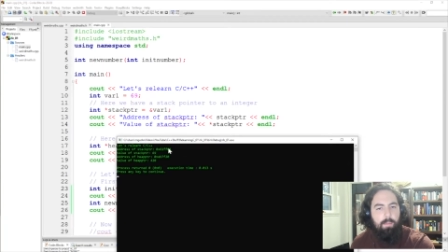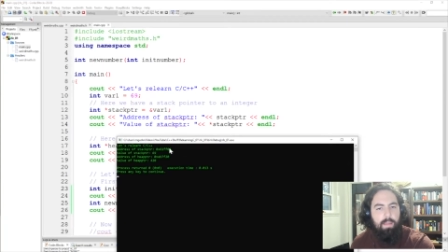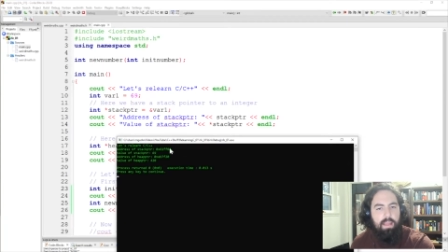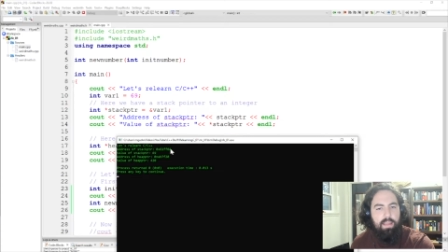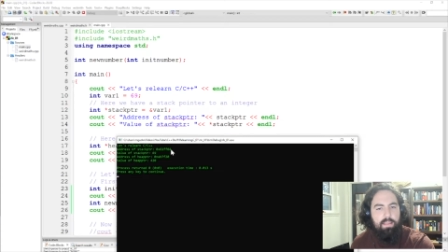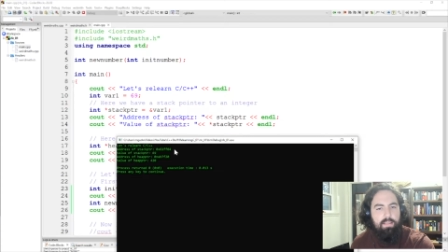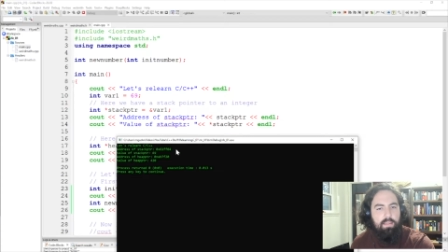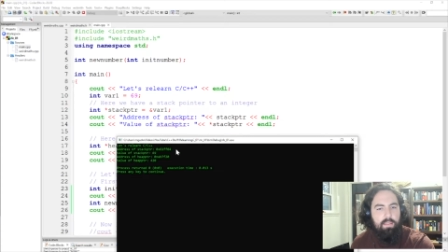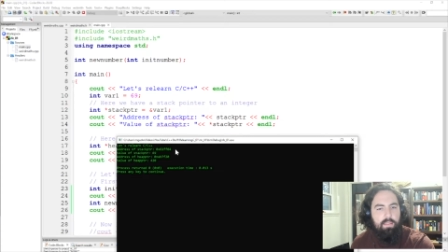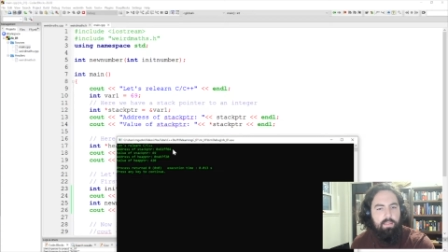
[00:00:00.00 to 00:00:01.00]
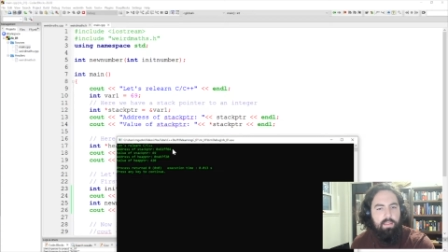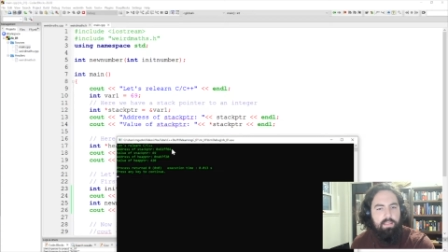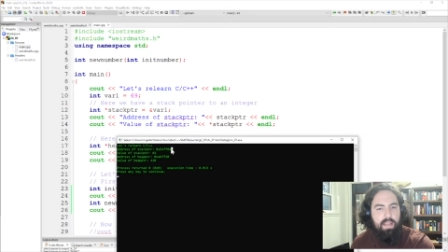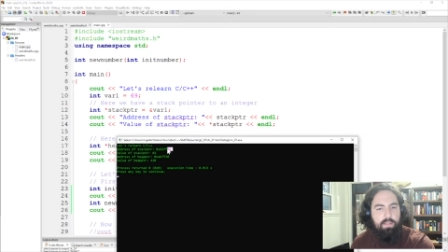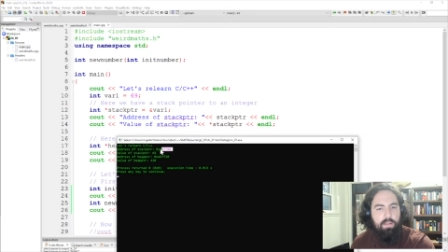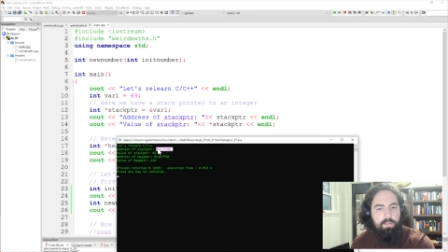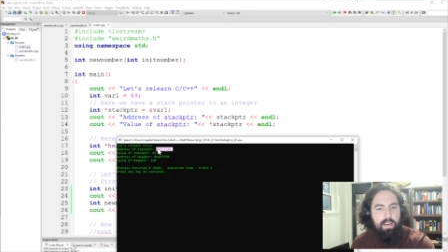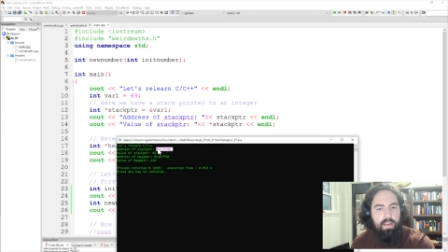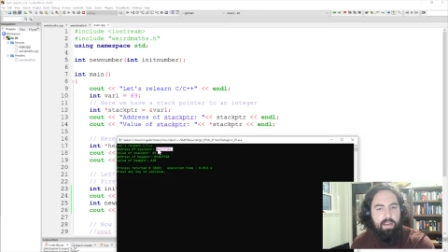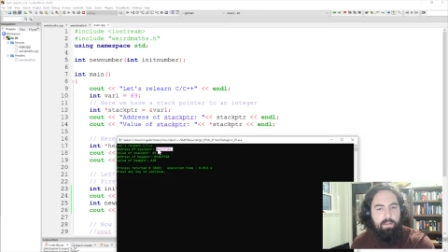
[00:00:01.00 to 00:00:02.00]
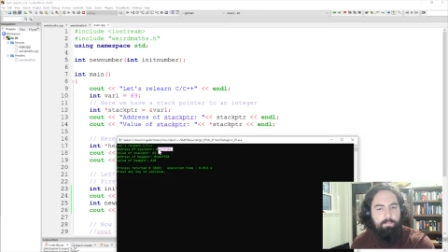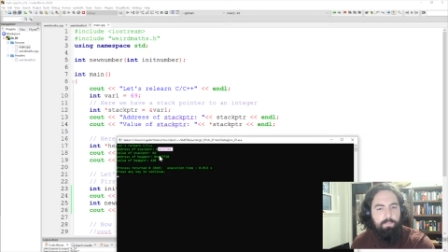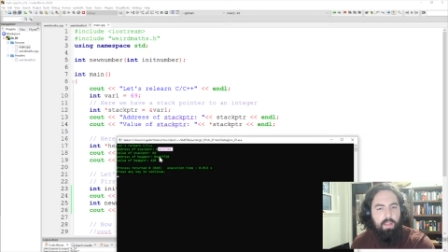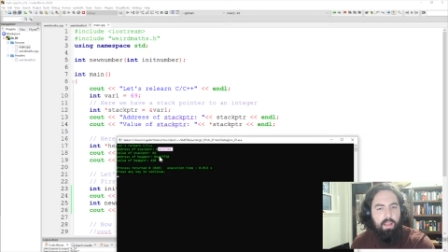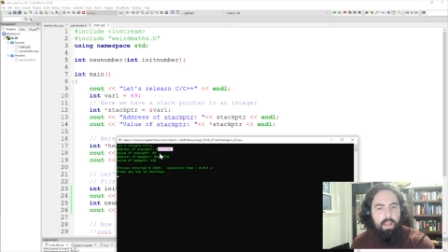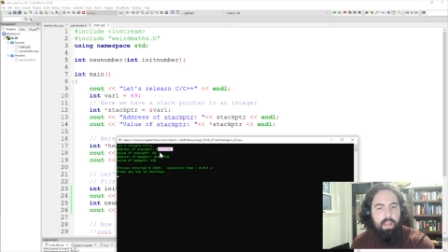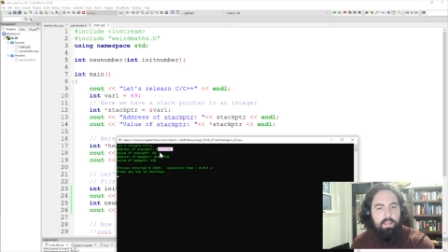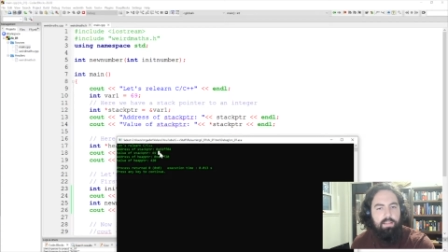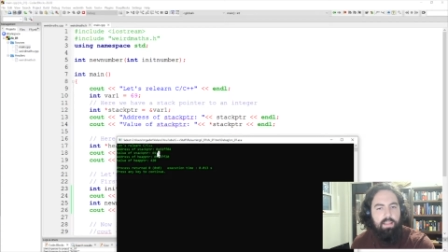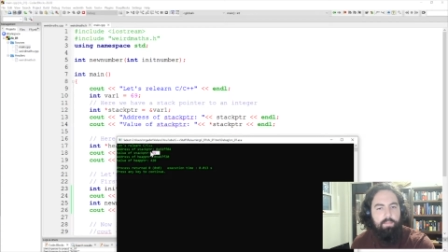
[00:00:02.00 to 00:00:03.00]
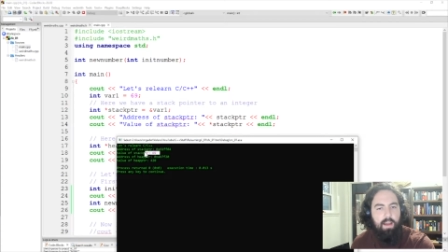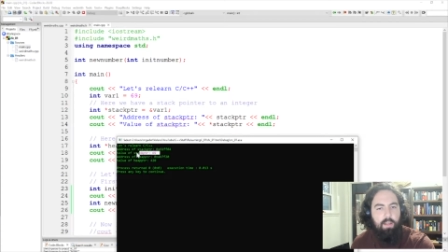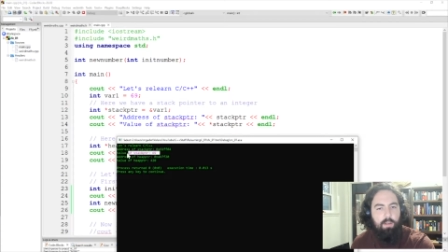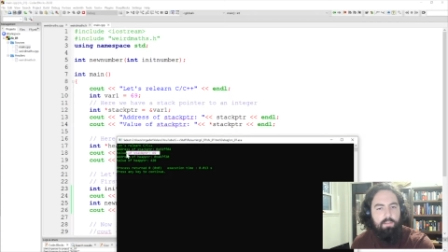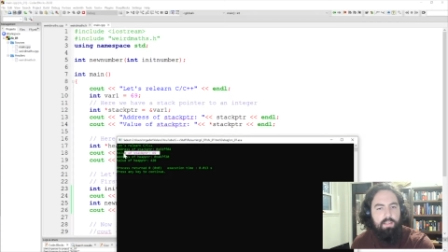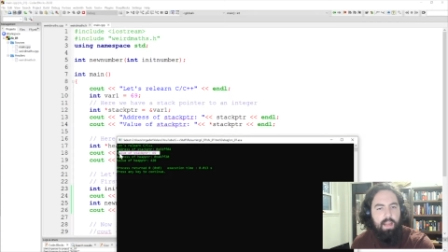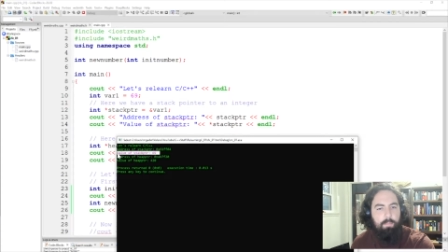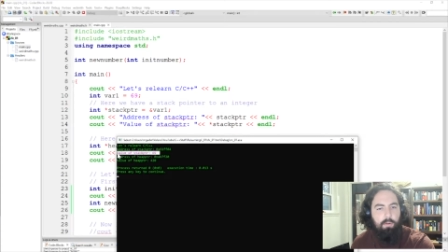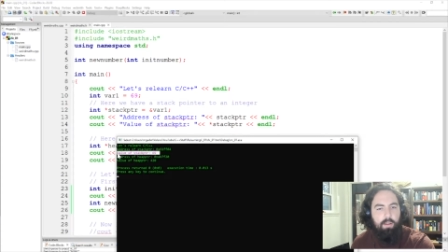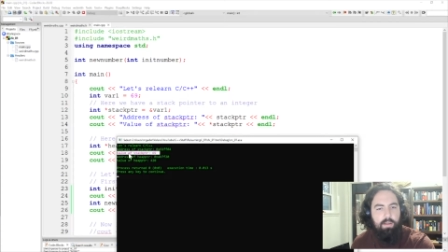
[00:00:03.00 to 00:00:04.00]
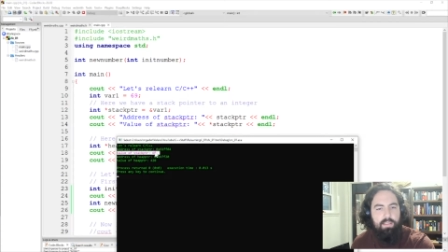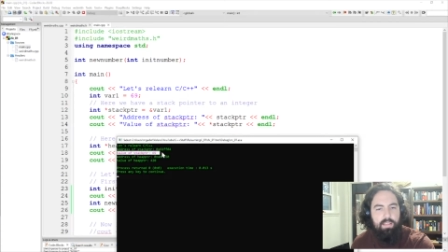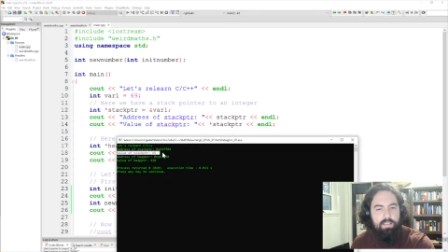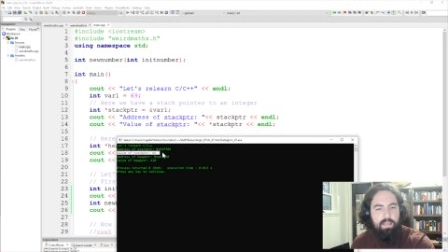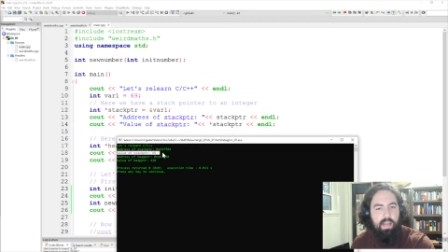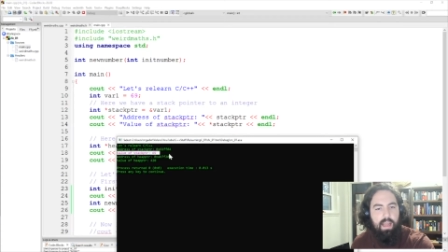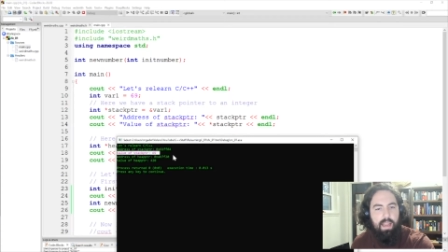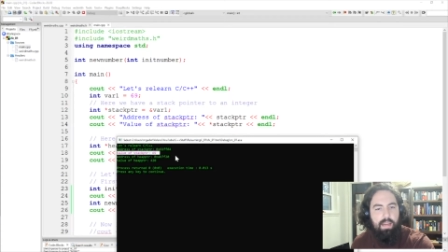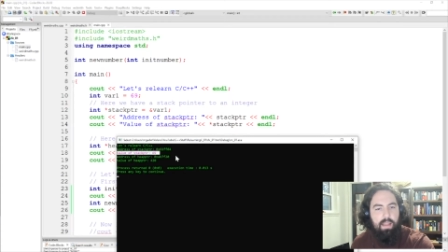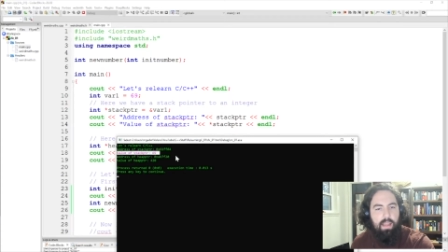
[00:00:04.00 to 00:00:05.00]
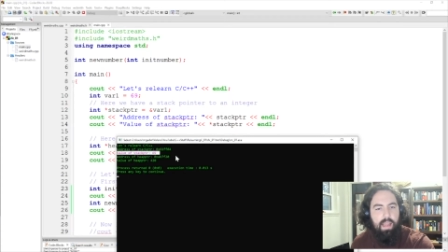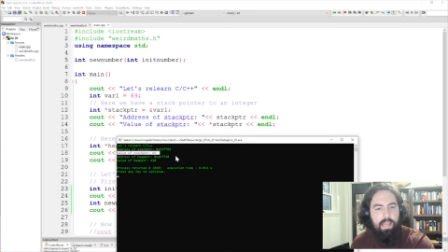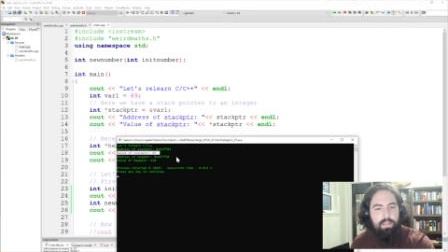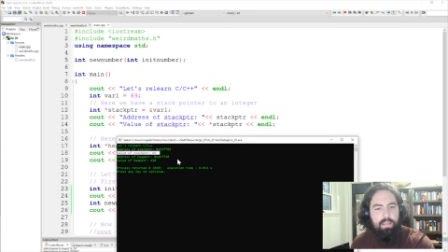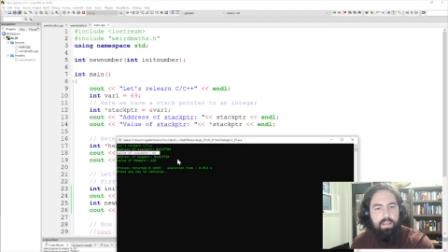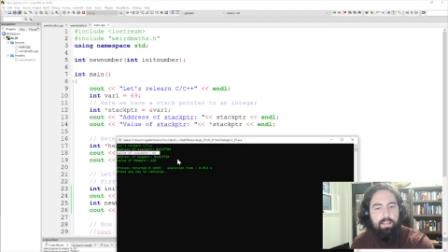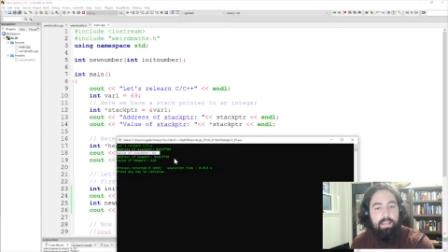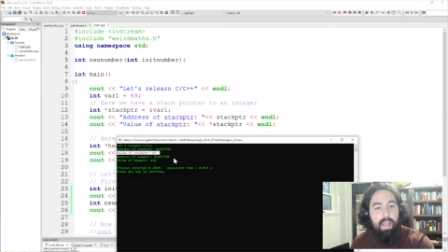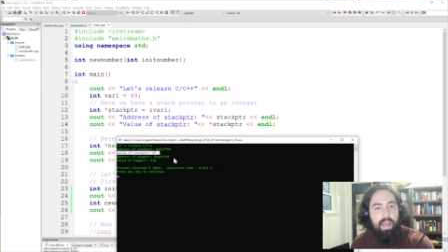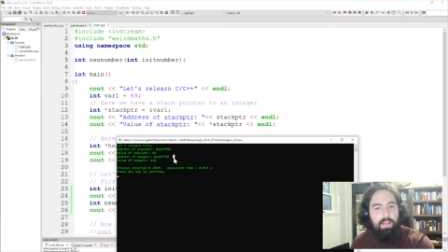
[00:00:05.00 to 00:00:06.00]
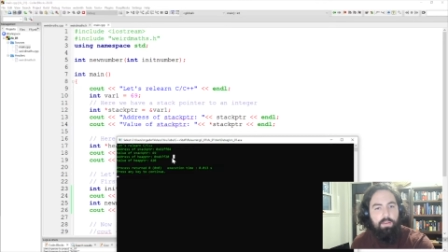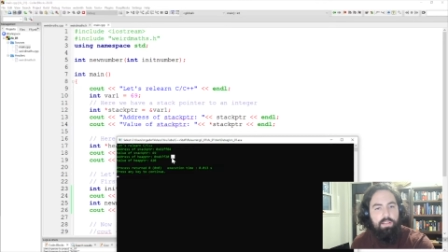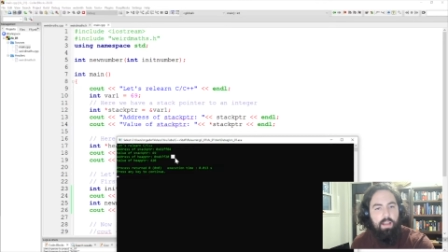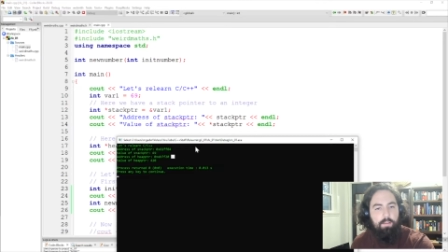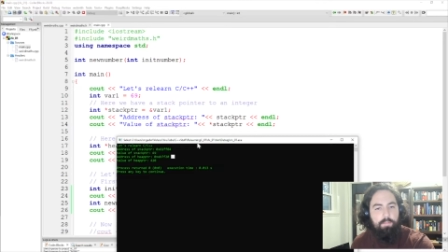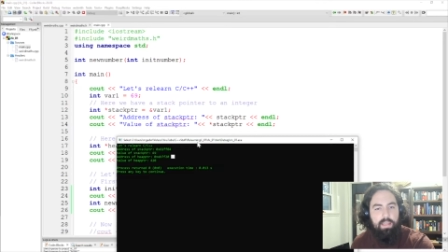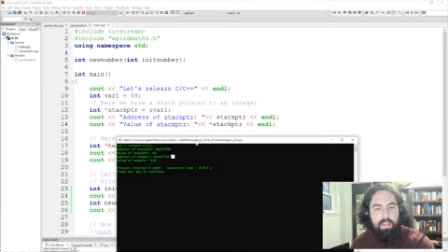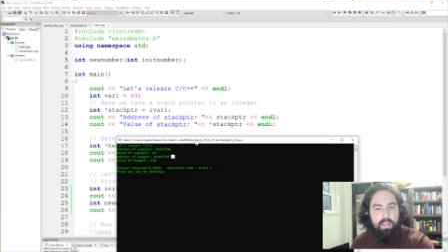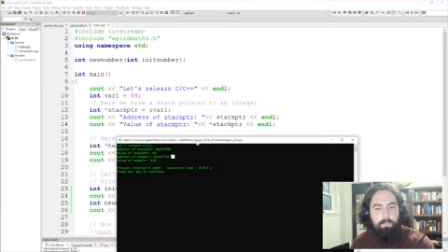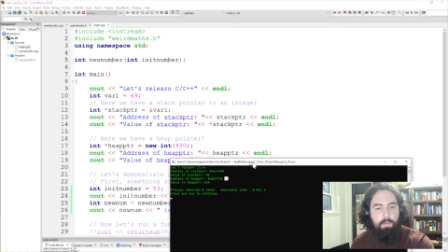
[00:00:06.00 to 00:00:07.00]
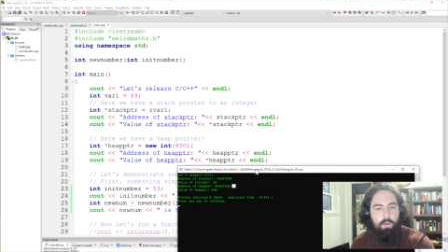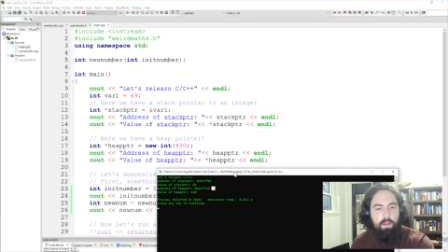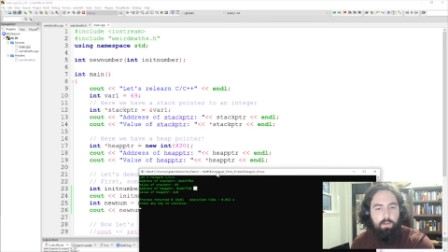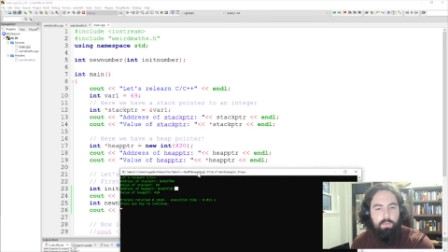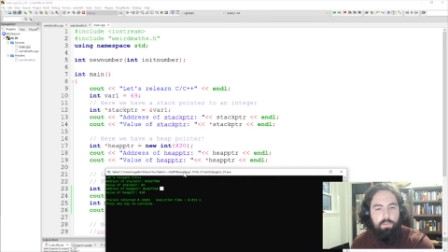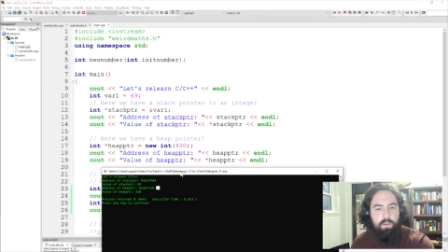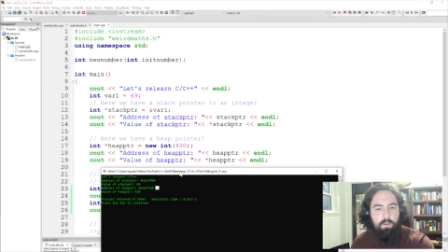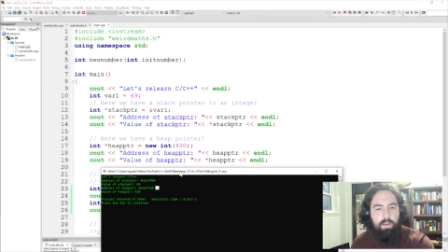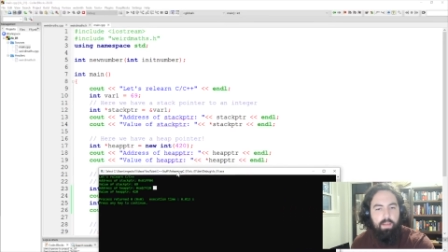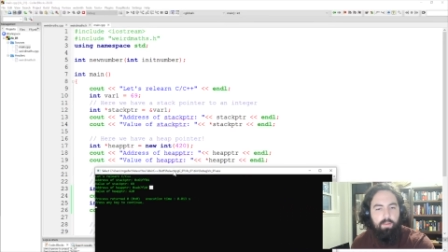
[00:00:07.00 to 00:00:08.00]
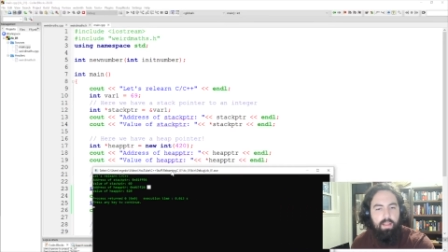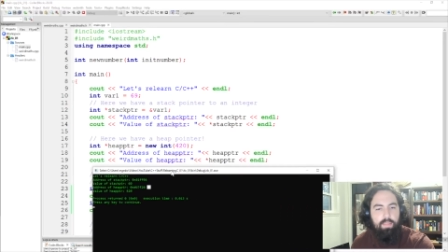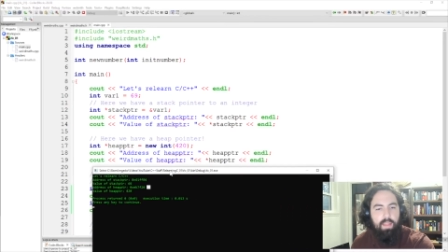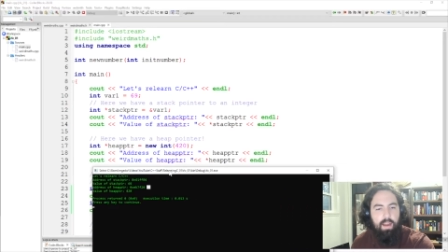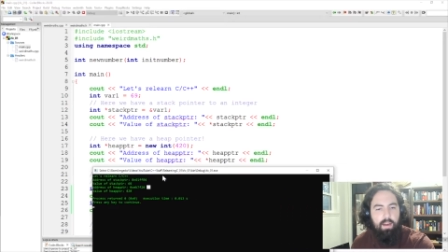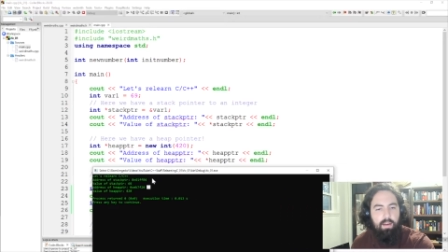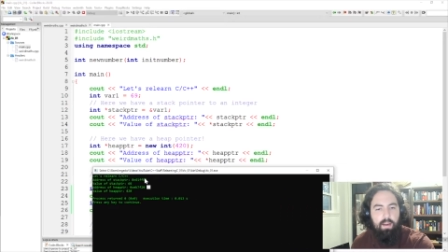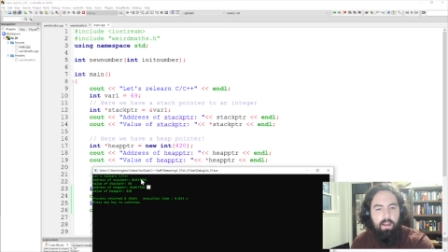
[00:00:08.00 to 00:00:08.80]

is this address right here, and the value of stack pointer is 69, and then the address of the heap pointer, which we create right there,